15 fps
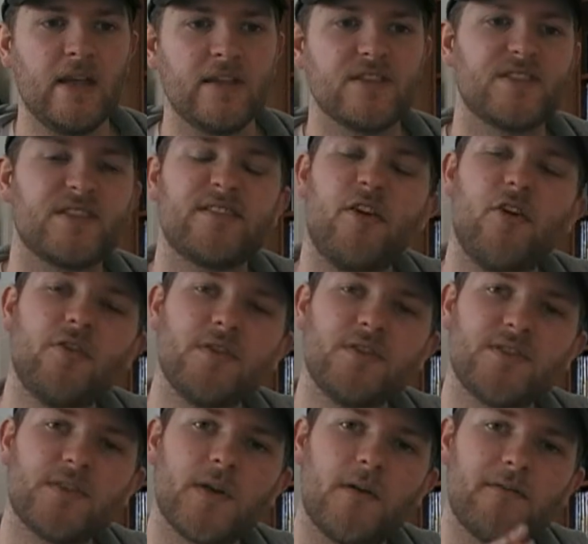The
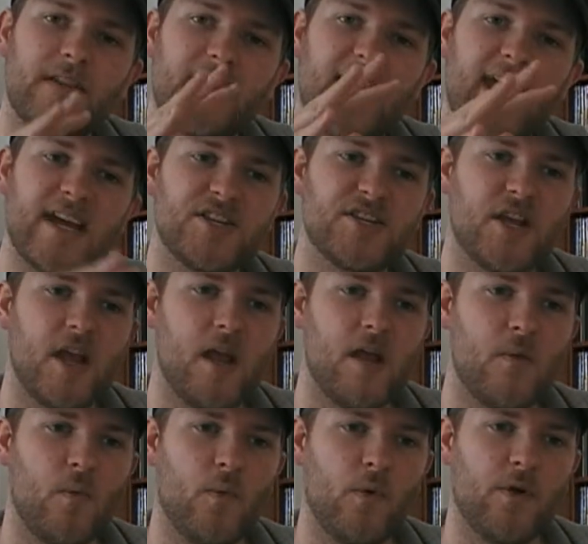songs of the Cache
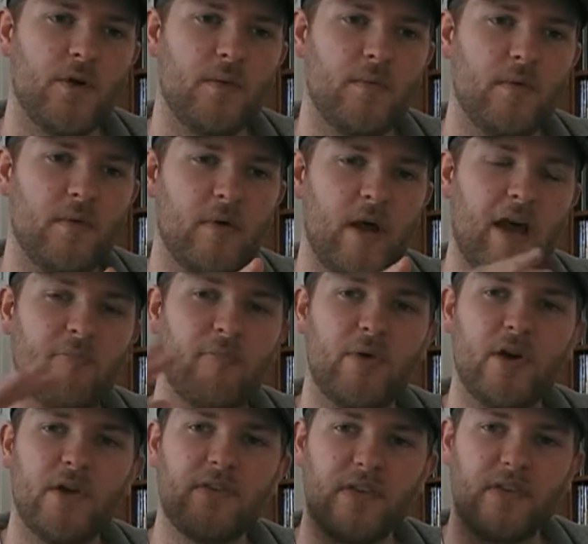would have
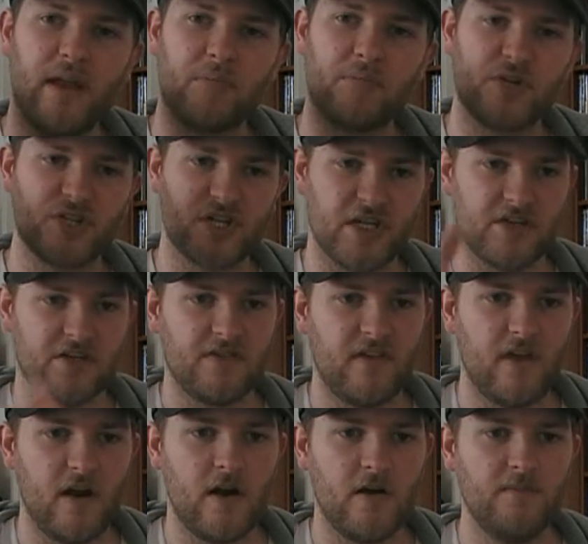brought the Emperor's Children
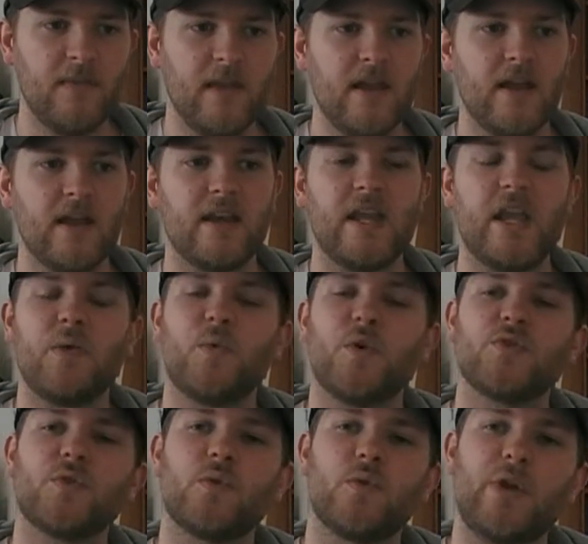there, and he
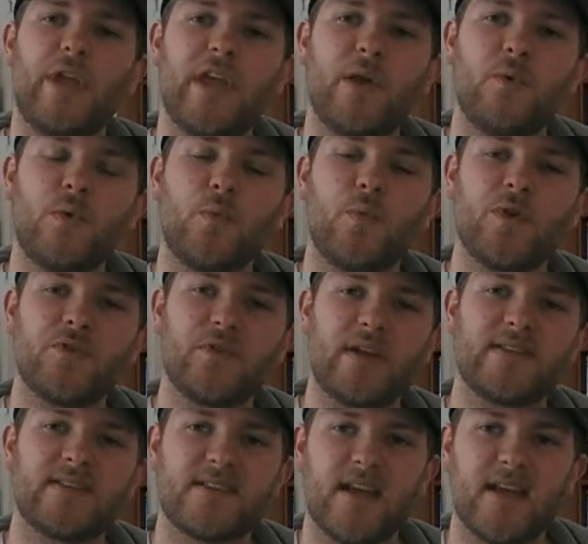would want to
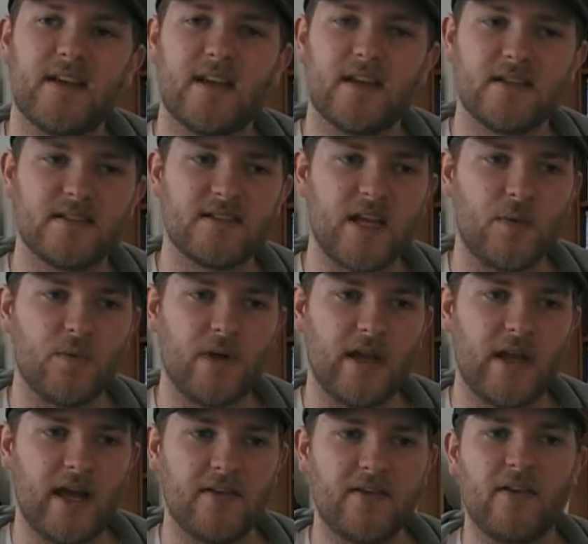ascend in the same
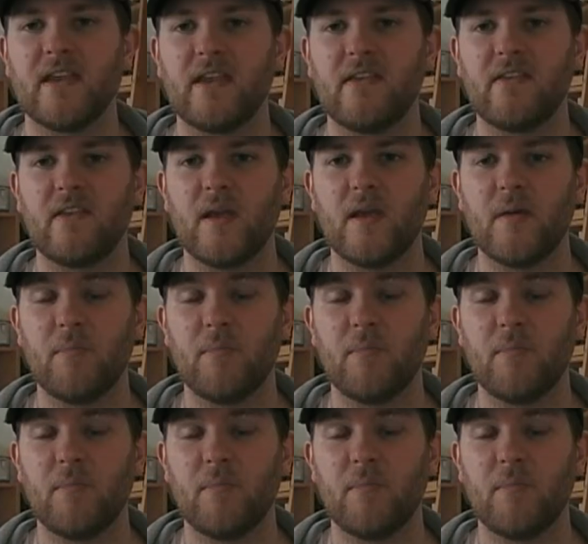way as his